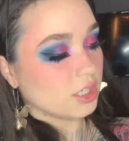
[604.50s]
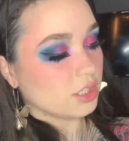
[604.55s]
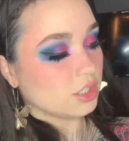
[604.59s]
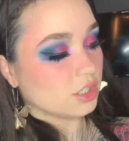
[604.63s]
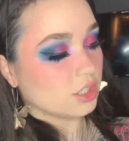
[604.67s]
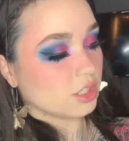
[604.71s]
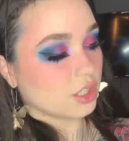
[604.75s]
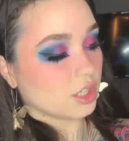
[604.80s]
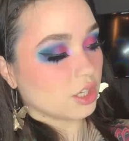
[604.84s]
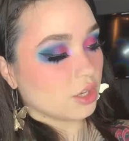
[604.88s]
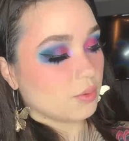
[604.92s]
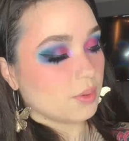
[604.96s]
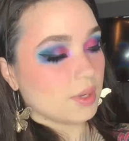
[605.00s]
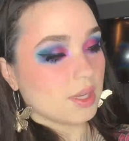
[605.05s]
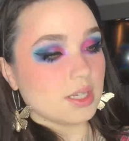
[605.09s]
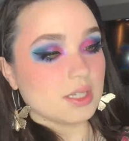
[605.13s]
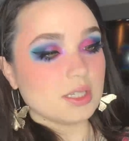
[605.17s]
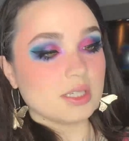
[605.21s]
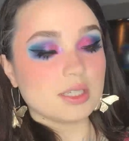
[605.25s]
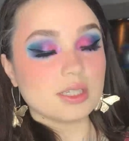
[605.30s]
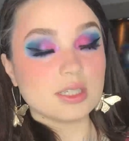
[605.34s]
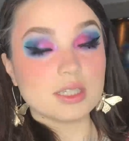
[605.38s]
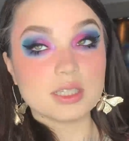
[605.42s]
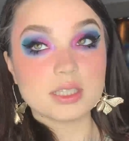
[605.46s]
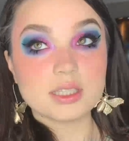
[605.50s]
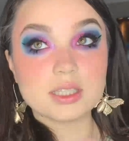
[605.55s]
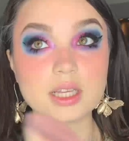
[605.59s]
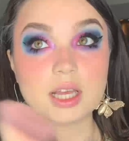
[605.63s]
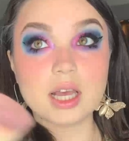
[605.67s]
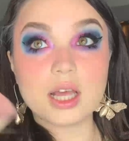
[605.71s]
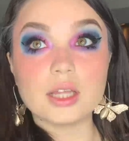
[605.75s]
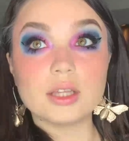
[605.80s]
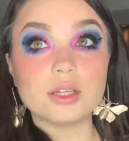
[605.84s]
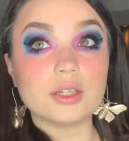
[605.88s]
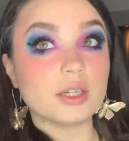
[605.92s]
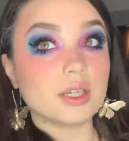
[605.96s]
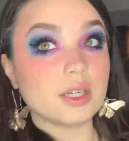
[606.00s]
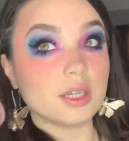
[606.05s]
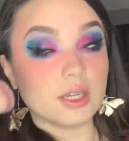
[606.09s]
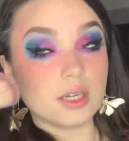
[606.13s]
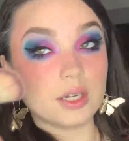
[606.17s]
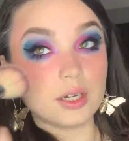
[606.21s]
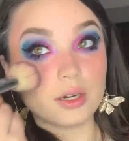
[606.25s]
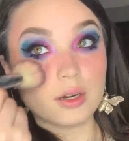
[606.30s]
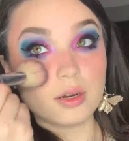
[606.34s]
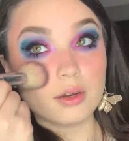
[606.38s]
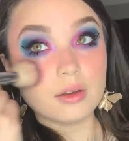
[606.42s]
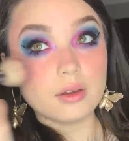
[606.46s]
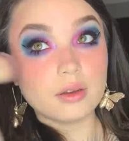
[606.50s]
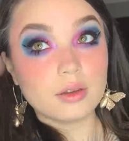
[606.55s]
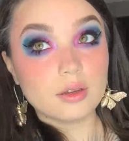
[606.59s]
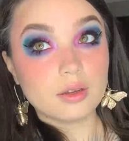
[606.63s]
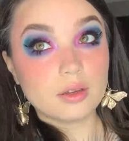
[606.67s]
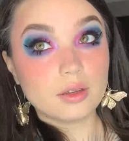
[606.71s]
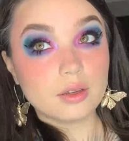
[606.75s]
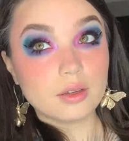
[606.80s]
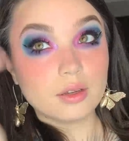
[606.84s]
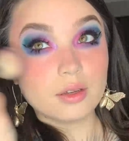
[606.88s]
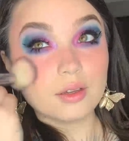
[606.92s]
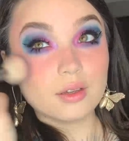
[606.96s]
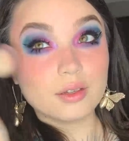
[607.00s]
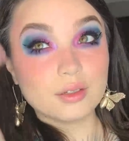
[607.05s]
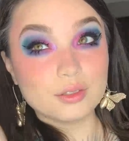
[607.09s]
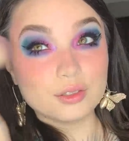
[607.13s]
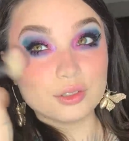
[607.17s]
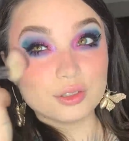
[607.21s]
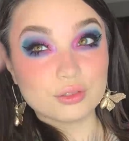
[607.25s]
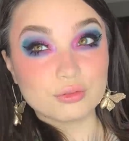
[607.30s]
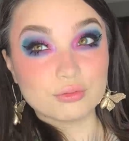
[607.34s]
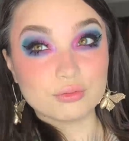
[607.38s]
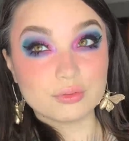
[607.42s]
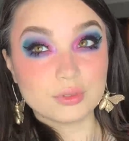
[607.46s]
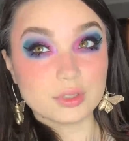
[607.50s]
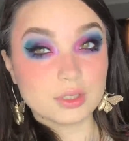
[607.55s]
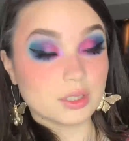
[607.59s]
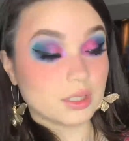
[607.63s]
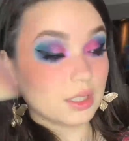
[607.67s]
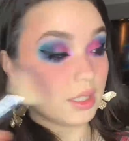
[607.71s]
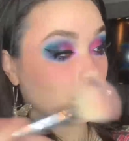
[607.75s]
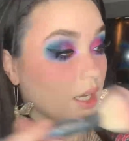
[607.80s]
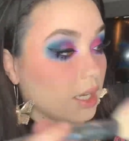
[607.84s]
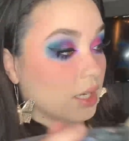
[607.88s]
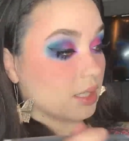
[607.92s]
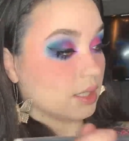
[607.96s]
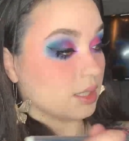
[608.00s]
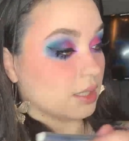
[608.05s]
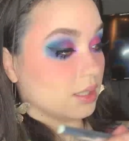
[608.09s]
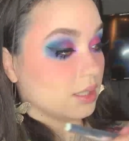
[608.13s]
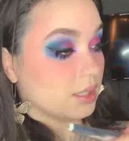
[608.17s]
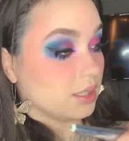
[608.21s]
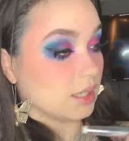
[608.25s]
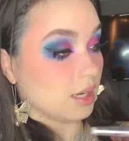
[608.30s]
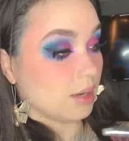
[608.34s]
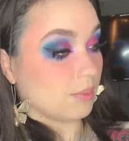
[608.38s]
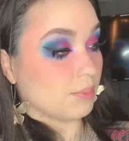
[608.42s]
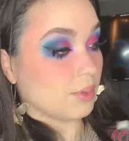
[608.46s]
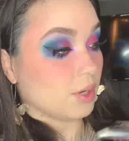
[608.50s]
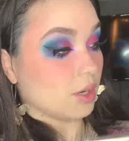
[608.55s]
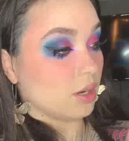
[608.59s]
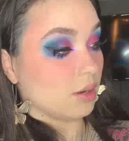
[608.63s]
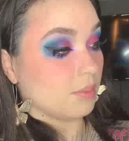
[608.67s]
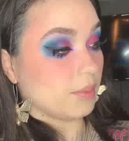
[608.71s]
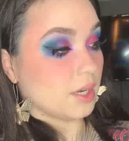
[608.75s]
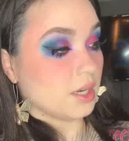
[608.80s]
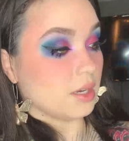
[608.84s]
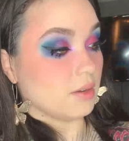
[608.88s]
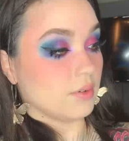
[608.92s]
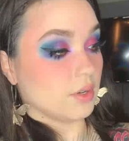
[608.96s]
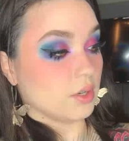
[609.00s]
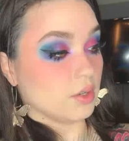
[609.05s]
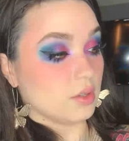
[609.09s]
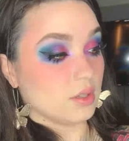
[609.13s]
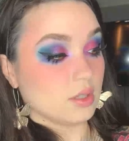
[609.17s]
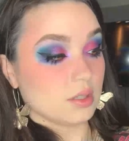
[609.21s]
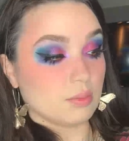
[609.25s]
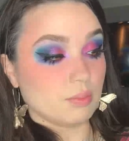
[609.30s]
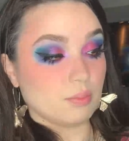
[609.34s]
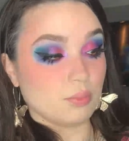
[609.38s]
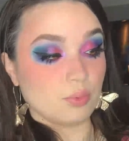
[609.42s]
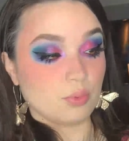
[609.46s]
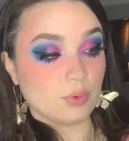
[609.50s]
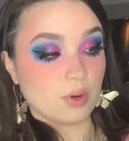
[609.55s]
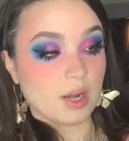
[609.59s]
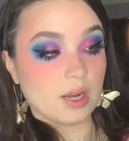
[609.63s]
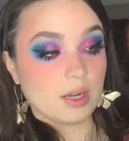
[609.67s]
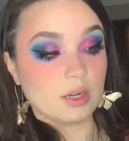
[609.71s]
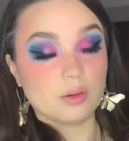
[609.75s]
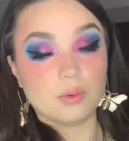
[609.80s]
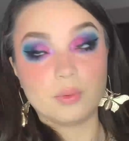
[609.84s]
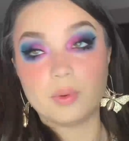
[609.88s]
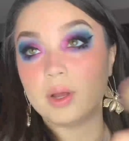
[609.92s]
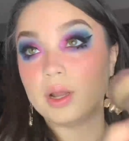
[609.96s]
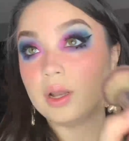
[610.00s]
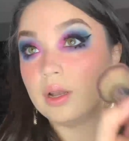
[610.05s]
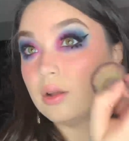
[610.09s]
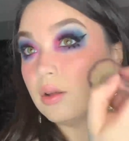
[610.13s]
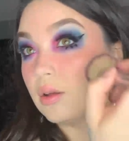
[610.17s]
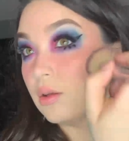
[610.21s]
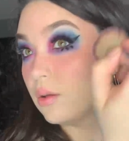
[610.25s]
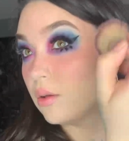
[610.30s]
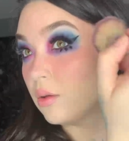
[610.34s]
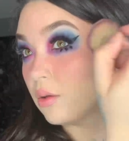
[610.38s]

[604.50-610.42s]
Just go into this color here and just really kind of stamp it on. I might even do this brighter one.